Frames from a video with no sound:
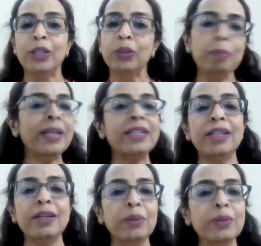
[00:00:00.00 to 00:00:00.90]
Through
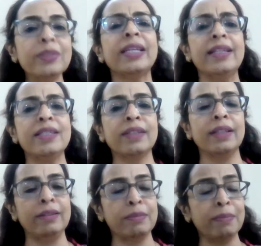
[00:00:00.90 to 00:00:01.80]
mental notes, kids
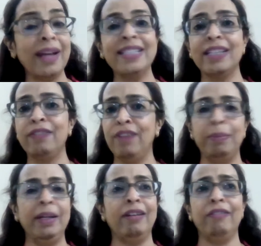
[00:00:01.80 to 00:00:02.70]
smiles at
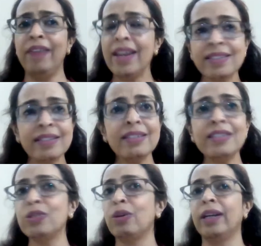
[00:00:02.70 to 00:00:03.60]
familiar
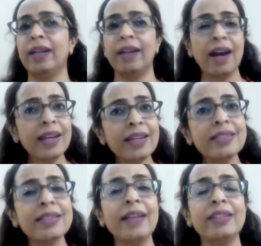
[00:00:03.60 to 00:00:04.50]
faces, or
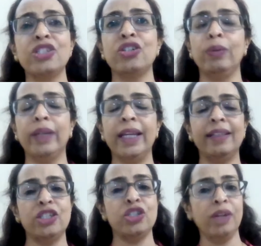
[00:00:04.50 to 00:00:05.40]
cries at looking
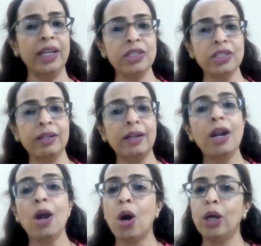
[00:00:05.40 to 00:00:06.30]
at a stranger,
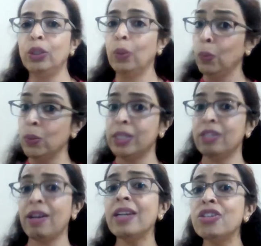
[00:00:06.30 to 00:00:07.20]
or throws
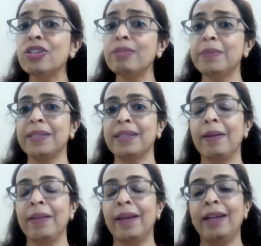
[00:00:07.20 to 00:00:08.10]
tantrums
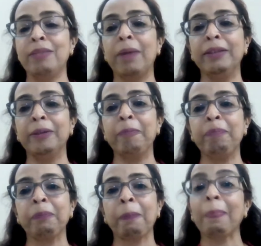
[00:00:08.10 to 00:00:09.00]
at mother.
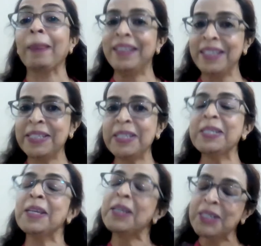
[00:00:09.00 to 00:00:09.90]
This is
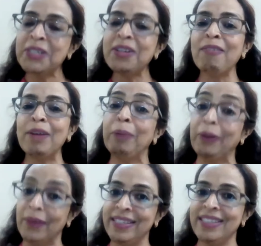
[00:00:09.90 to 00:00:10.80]
Shravan,
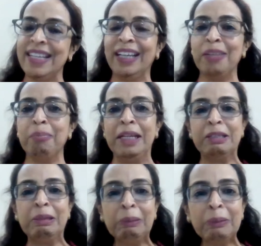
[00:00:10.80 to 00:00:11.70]
because he's taken
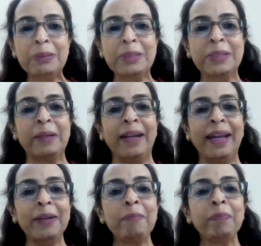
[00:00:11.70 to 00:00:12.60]
mental notes, right?